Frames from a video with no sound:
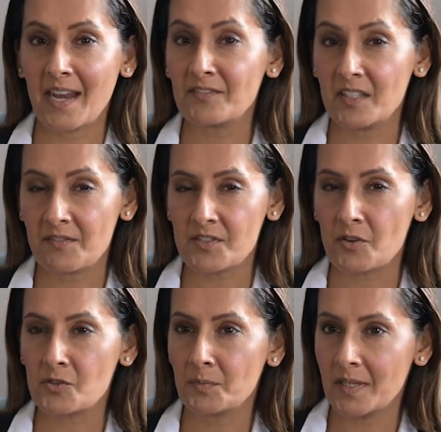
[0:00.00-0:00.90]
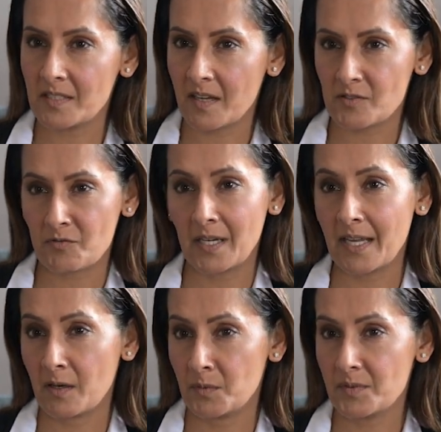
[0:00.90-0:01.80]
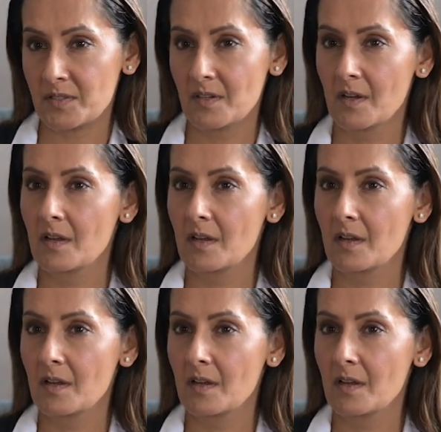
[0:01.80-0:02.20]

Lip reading: advent of social media has really helped.